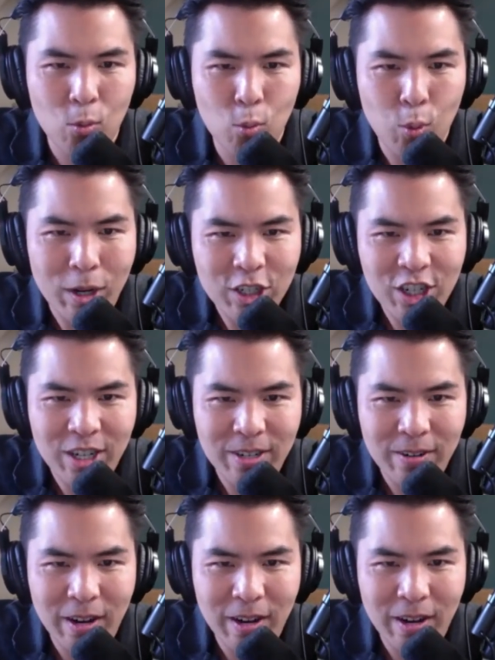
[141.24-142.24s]
Which
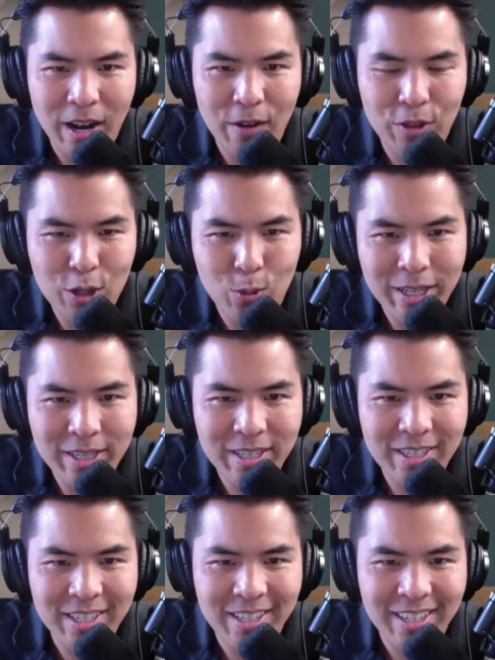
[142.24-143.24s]
of the
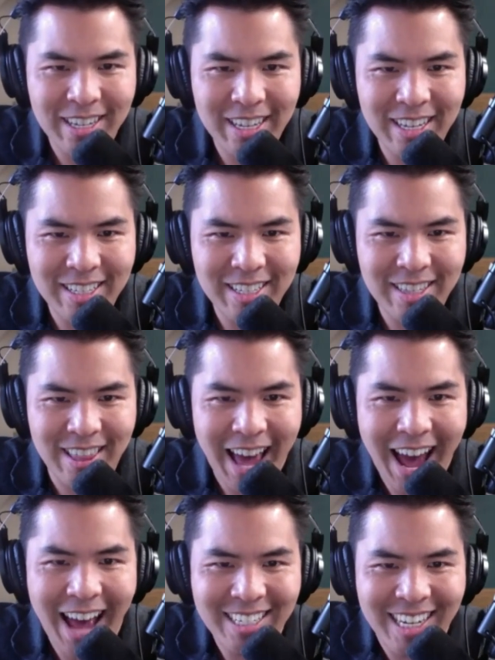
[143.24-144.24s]
twins is
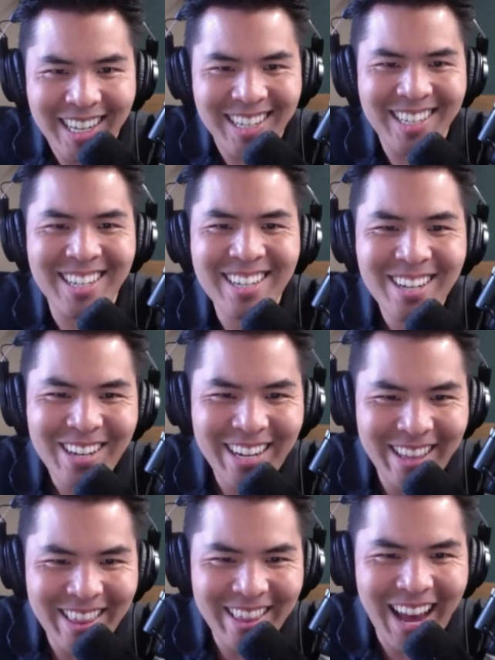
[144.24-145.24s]
that
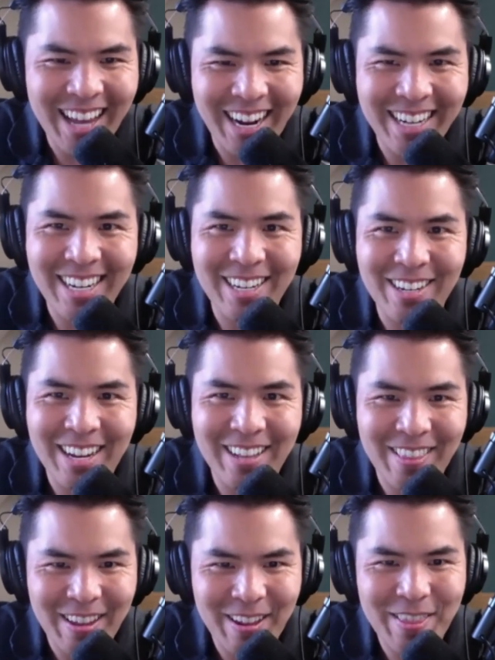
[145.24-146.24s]
in that identity
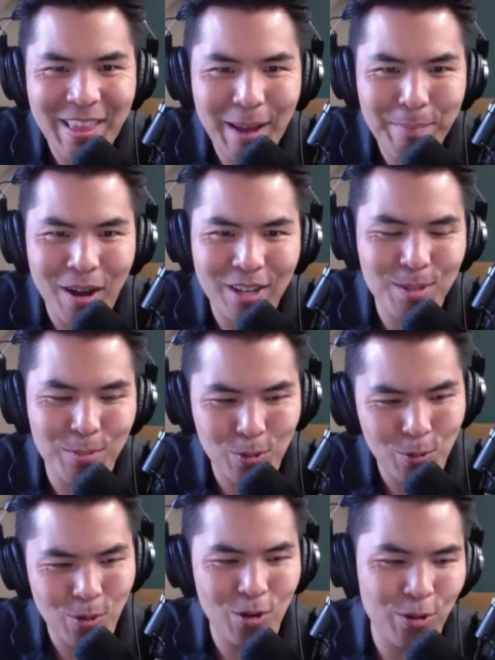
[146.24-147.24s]
in that
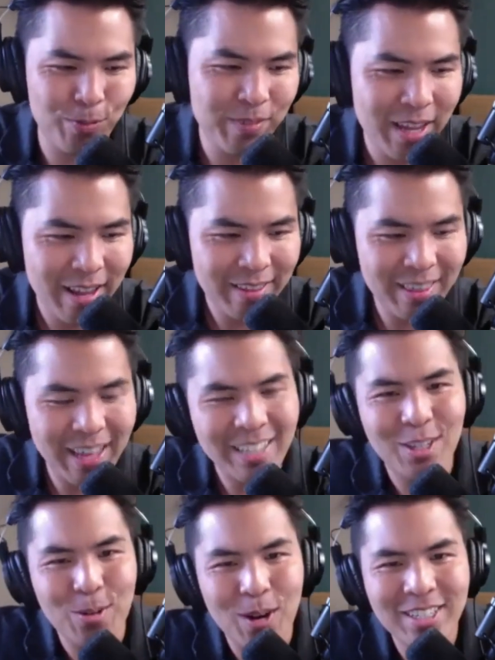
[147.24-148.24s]
possible world? That's
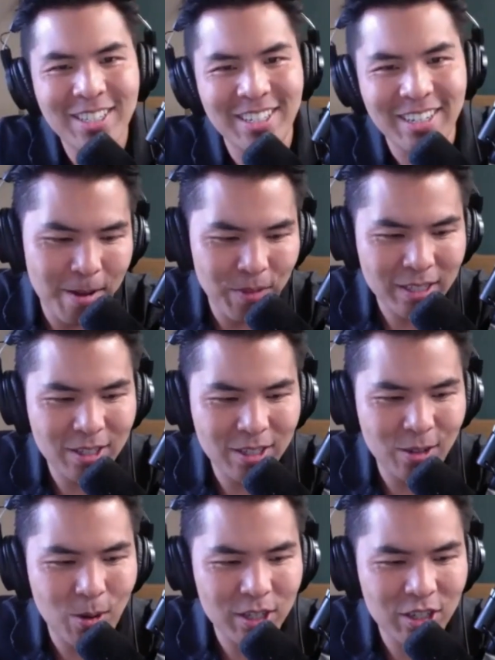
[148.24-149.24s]
the question. That's the
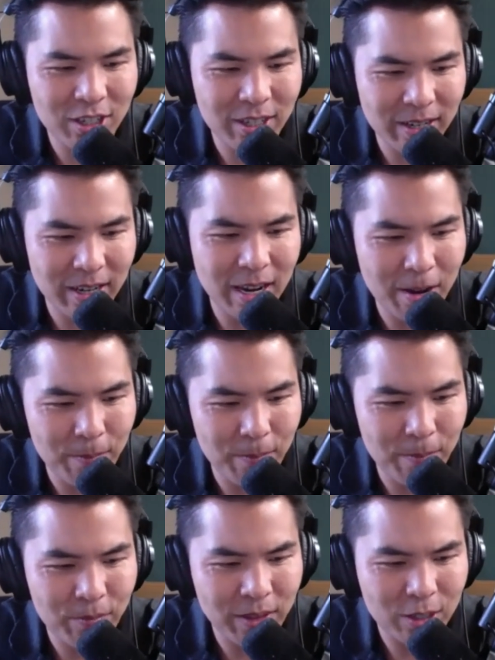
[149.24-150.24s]
question um,
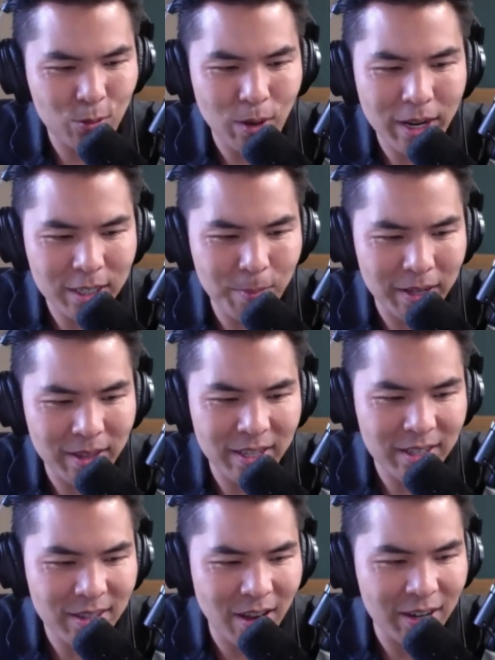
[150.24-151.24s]
that's raised by
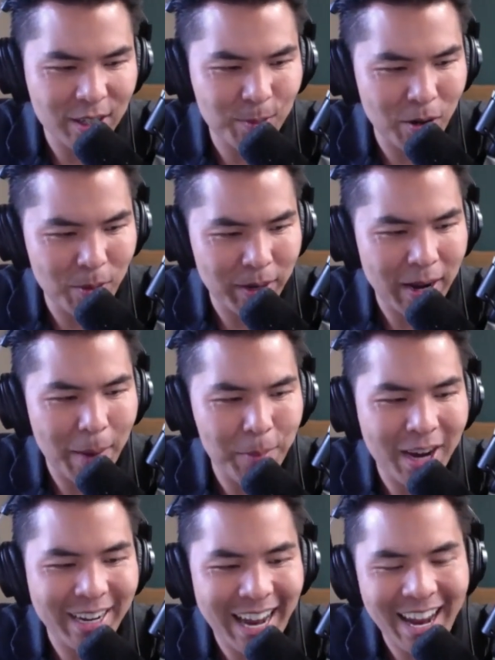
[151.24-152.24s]
this thought experiment. And I'm
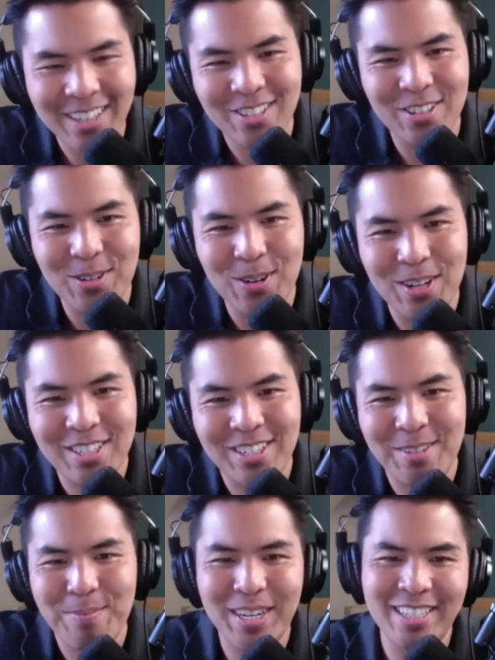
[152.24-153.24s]
not going to answer the
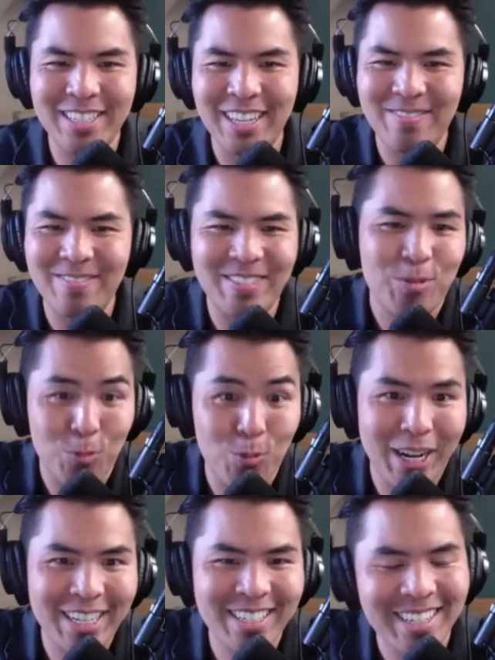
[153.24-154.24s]
question because I just
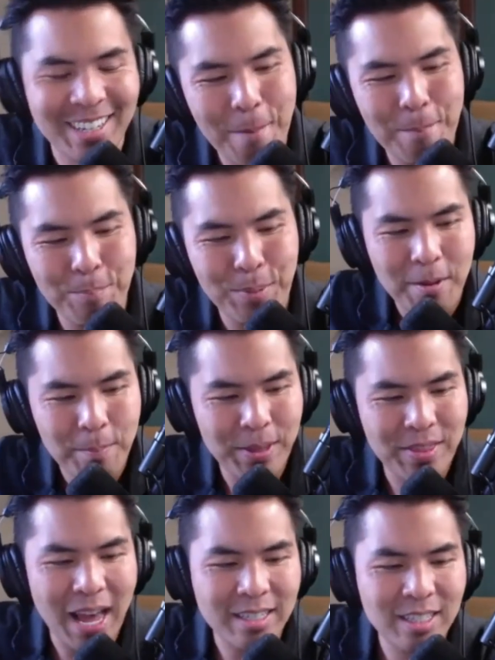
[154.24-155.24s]
raised it. But but
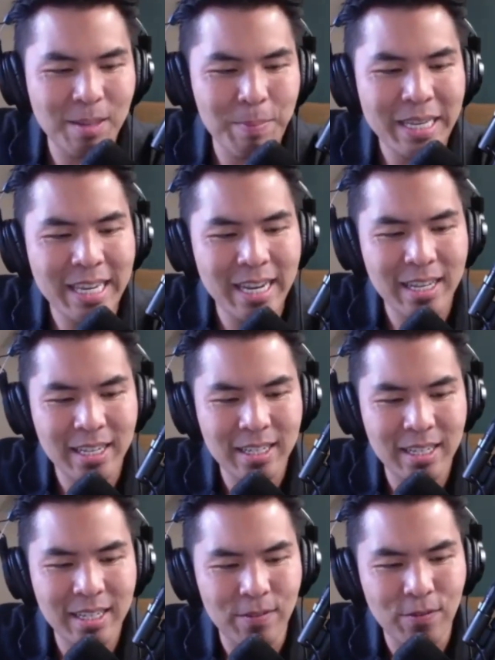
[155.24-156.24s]
that's the
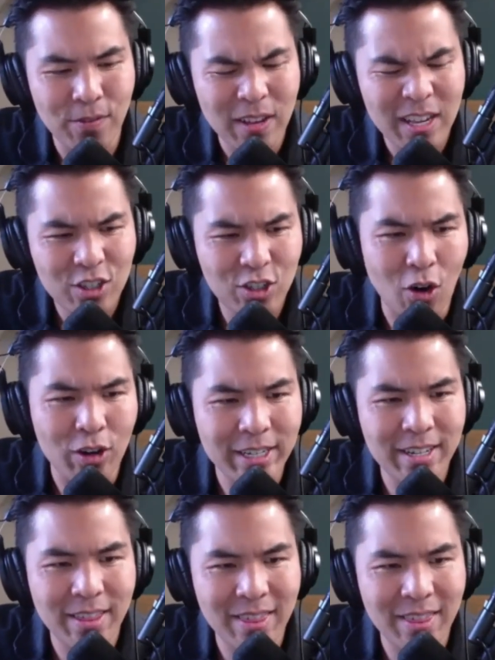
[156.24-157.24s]
beginning of starting
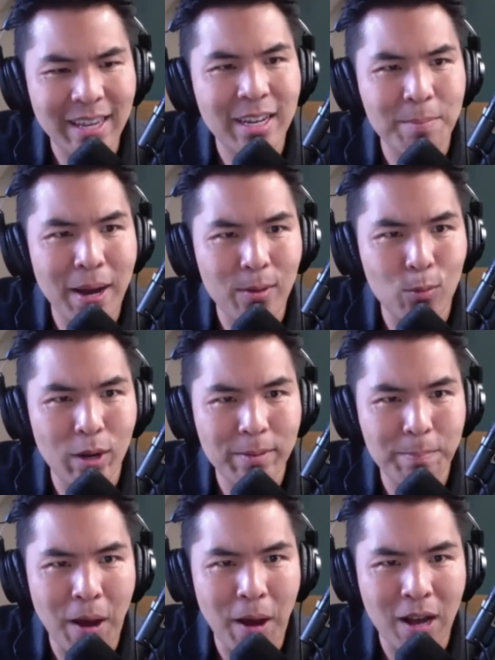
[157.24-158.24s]
to think about what
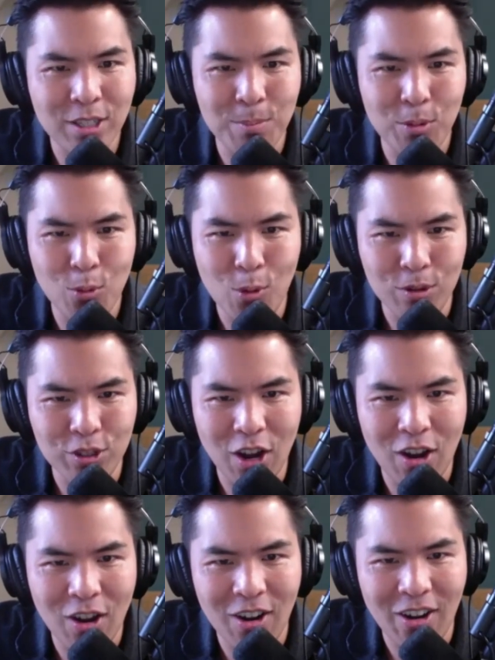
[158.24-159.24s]
possible worlds
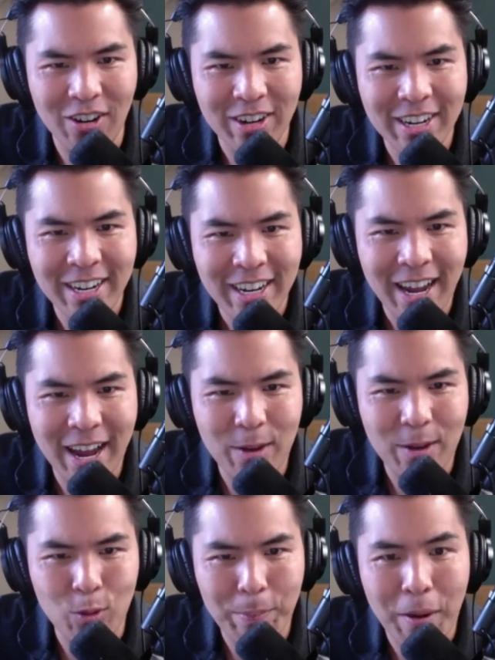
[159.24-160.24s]
are and
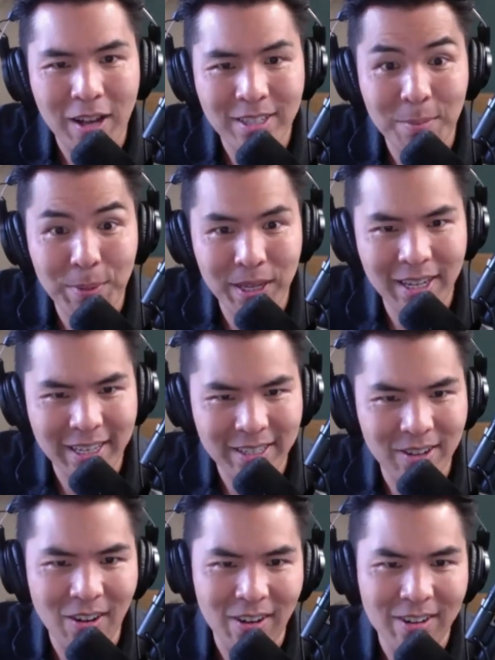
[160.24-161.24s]
what possibilities
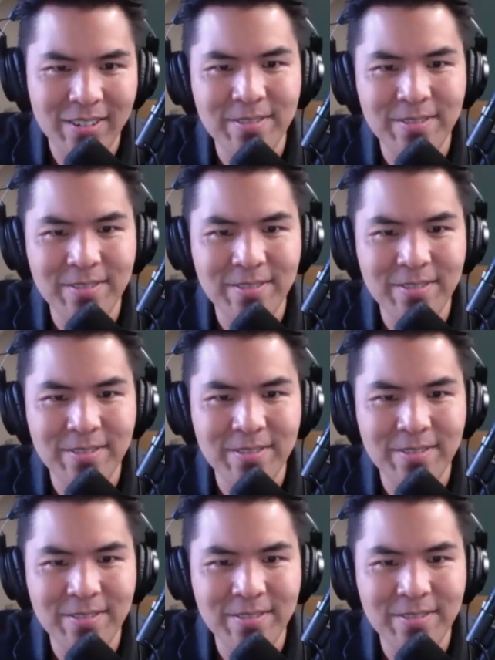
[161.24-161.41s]
are.